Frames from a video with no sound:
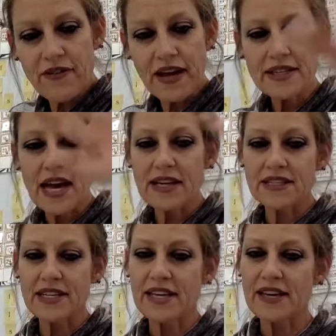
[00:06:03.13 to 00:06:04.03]
Have a
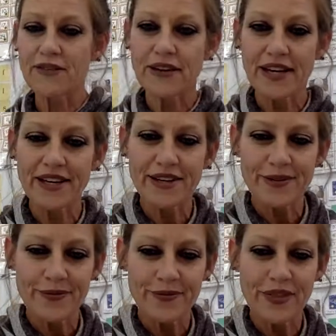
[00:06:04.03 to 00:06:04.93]
fantastic
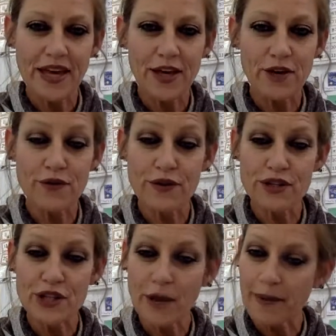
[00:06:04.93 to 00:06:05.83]
evening. Thank you
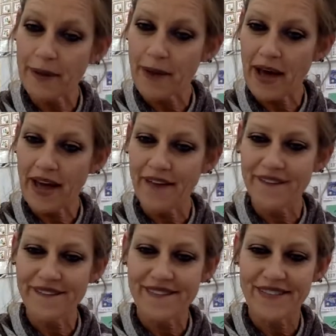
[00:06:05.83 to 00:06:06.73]
for stopping by.